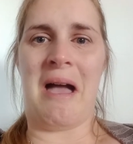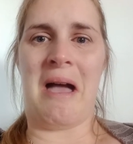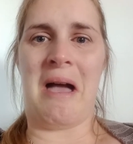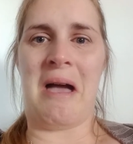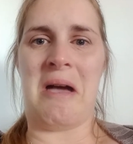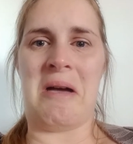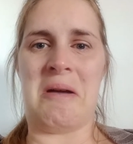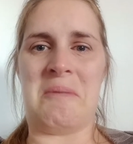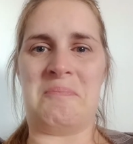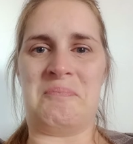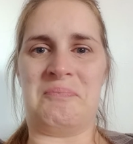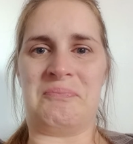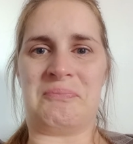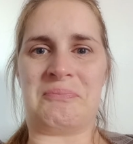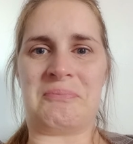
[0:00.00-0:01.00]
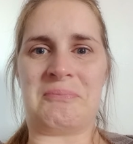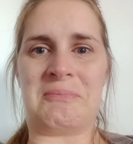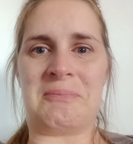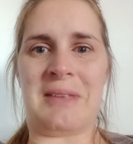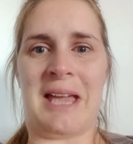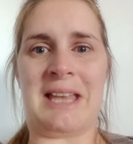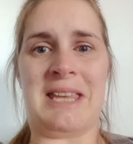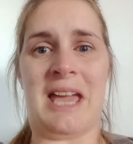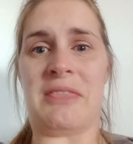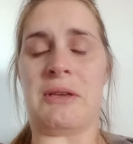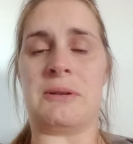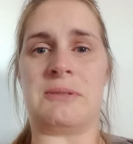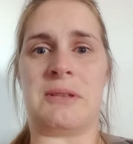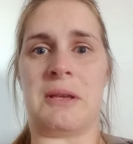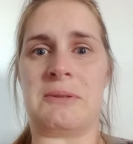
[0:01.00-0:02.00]
And yeah,
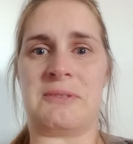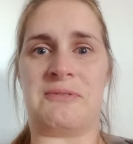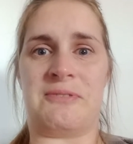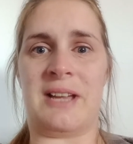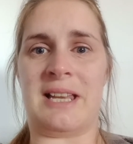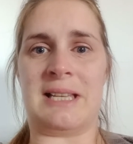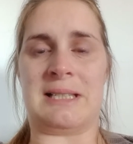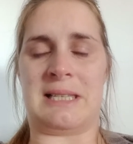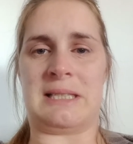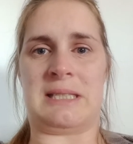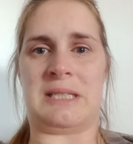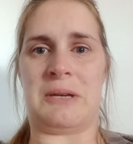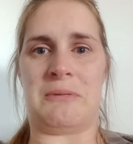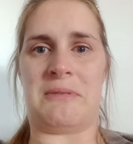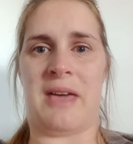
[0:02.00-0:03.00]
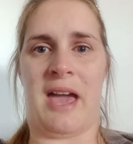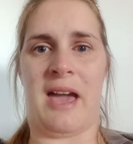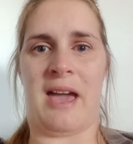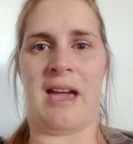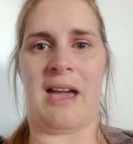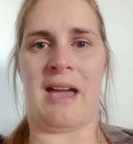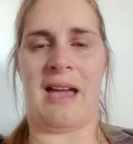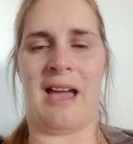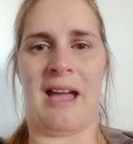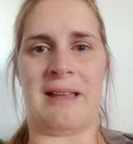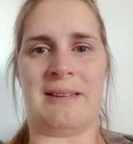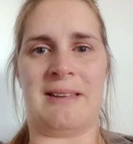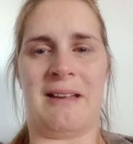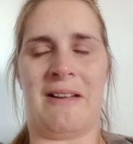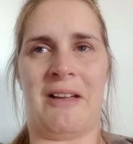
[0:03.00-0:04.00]
those feelings are still there.
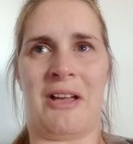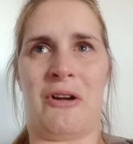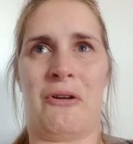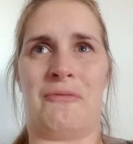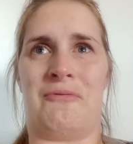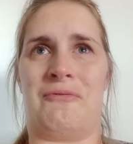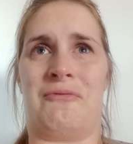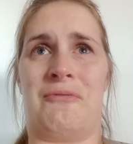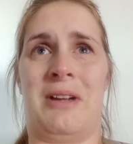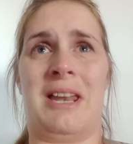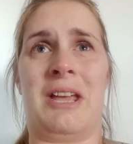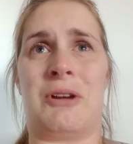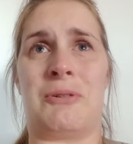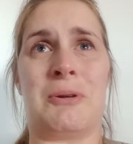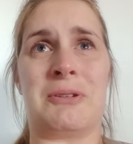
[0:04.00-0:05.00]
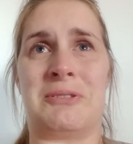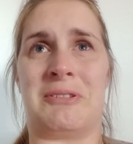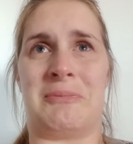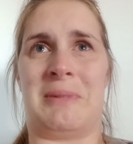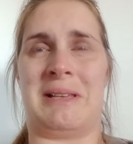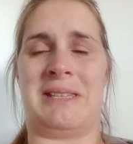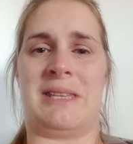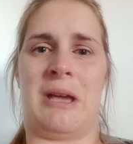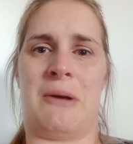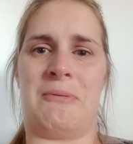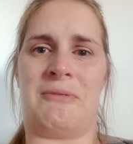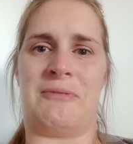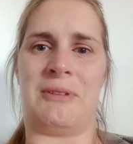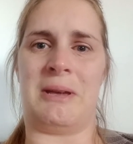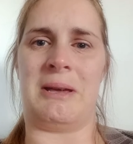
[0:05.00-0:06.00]
And I got really cross with myself
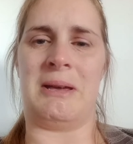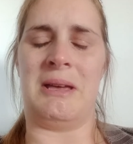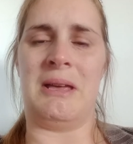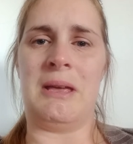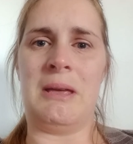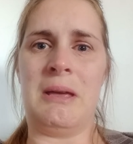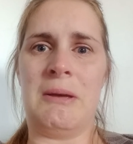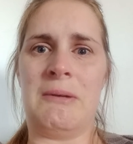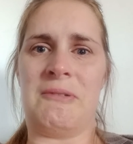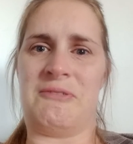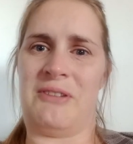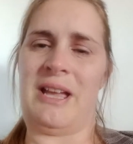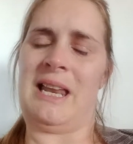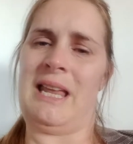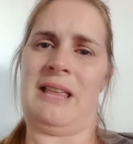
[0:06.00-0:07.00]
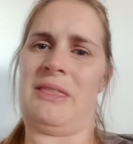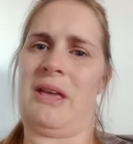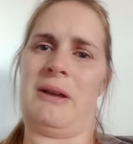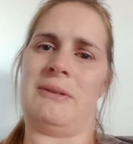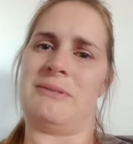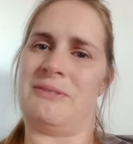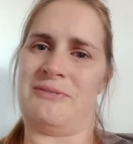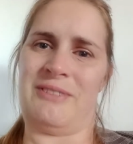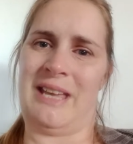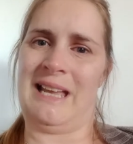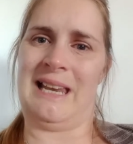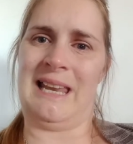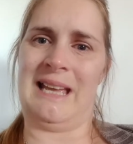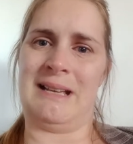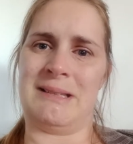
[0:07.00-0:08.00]
for feeling those
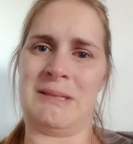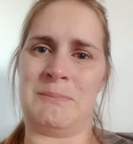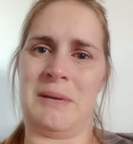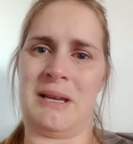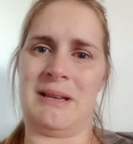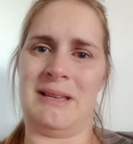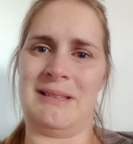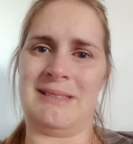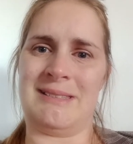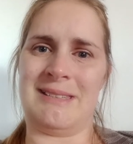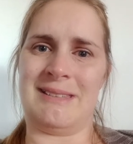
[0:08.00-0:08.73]
feelings, because